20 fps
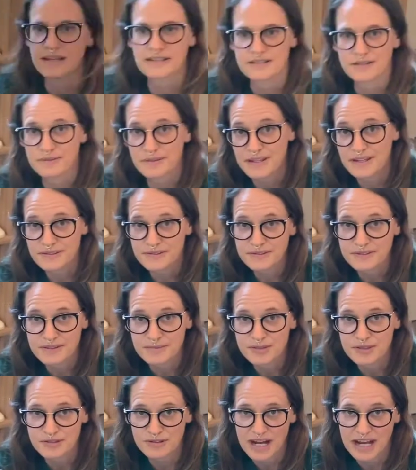So these are some
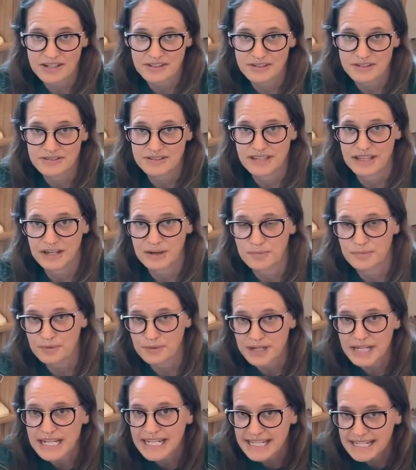scratchers that are
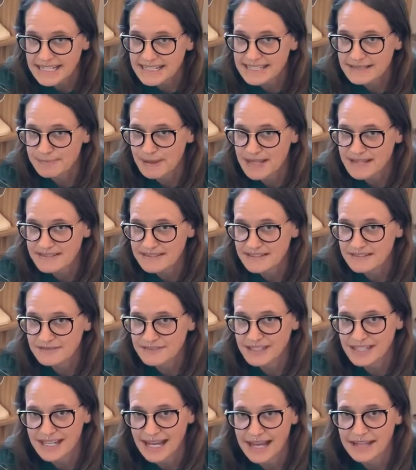pretty inexpensive
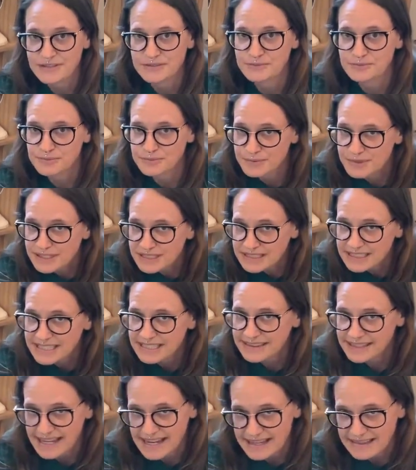and cats really
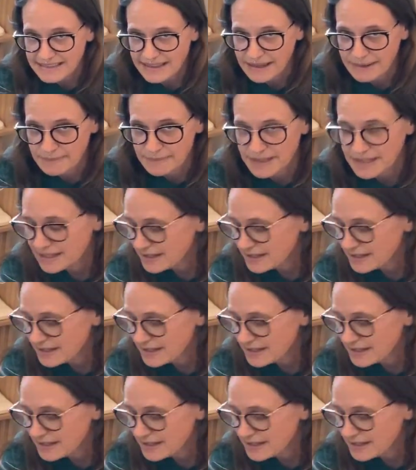like them.